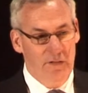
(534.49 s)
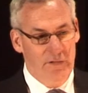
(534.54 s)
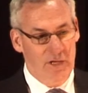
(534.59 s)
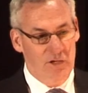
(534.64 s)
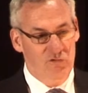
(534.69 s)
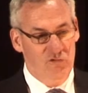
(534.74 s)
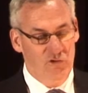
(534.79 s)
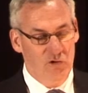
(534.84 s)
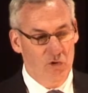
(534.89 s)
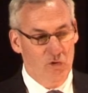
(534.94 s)

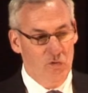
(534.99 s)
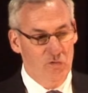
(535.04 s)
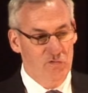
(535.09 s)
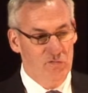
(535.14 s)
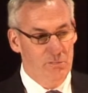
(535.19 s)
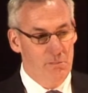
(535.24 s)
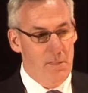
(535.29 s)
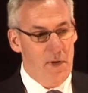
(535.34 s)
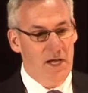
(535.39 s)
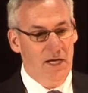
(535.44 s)
That
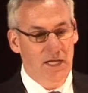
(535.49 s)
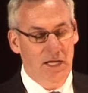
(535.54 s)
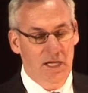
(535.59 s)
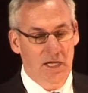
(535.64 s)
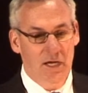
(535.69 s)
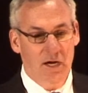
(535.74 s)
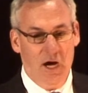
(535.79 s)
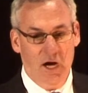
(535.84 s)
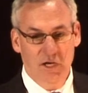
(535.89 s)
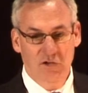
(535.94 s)
shows
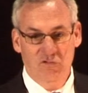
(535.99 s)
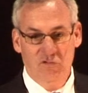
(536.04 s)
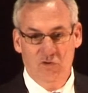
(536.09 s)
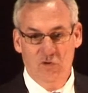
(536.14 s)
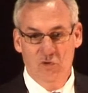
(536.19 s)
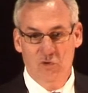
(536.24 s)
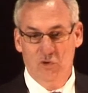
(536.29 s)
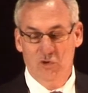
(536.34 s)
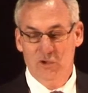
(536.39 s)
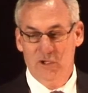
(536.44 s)
many high
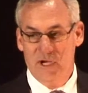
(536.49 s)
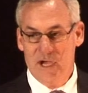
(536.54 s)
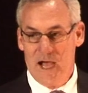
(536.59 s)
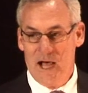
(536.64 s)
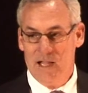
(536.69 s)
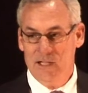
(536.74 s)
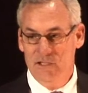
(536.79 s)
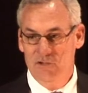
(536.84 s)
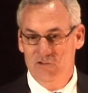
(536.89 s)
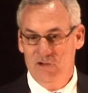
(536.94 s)
school,
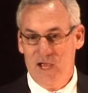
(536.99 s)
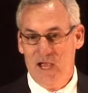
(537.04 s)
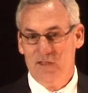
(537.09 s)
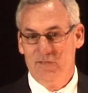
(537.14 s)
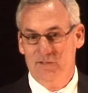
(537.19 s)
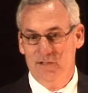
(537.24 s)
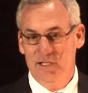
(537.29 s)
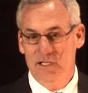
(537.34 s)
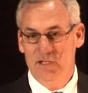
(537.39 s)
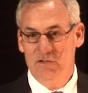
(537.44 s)
college
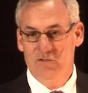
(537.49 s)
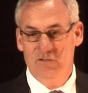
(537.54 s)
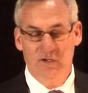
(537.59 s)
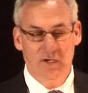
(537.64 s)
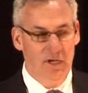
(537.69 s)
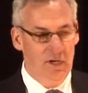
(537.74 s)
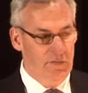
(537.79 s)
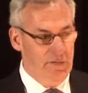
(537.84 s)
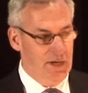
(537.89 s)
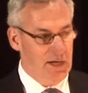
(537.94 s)

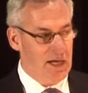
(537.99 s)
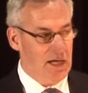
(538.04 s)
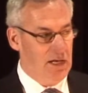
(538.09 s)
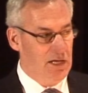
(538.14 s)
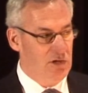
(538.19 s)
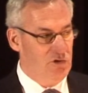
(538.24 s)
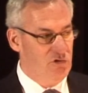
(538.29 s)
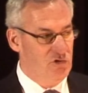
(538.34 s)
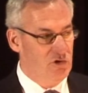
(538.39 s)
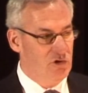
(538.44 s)
athletes that
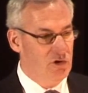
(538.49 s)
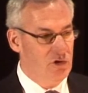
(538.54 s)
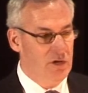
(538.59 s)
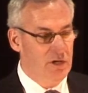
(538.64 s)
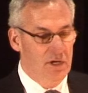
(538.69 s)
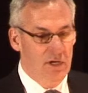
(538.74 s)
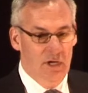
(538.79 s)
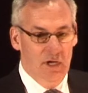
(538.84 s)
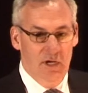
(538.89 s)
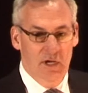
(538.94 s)
get
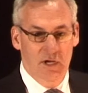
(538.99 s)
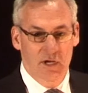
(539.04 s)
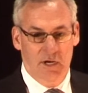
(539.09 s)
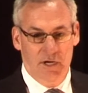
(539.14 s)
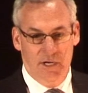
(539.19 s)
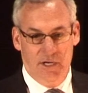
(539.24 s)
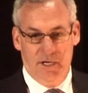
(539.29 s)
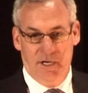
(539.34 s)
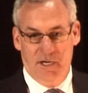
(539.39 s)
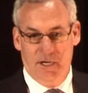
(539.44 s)
injured.
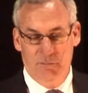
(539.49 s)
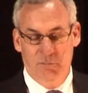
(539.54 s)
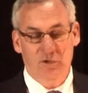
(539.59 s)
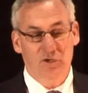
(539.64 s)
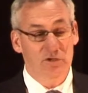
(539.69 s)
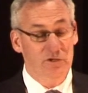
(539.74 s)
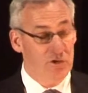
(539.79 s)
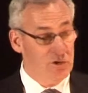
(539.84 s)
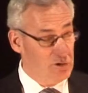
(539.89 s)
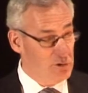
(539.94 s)
Um,
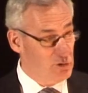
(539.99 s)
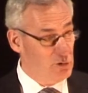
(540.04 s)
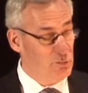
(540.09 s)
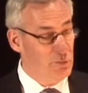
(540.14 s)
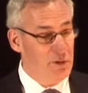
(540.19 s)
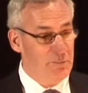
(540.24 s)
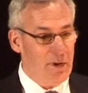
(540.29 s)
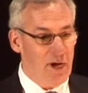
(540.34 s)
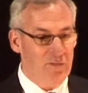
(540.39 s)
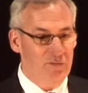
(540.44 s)
you'll hear a little
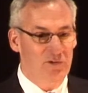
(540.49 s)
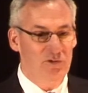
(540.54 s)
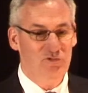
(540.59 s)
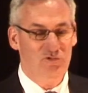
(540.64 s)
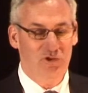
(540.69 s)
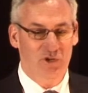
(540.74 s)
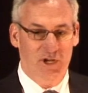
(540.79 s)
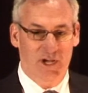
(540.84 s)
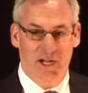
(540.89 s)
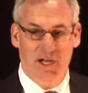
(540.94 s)
bit about
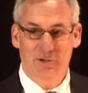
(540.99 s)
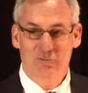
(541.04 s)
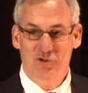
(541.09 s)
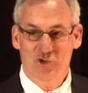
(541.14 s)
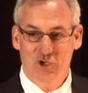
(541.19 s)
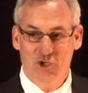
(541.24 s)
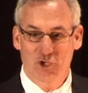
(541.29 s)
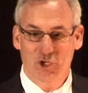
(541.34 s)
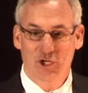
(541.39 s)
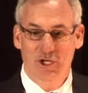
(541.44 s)
this tonight, I'm
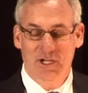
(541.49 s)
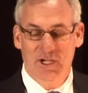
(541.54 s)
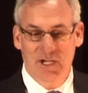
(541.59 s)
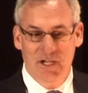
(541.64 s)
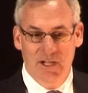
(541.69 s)
sure.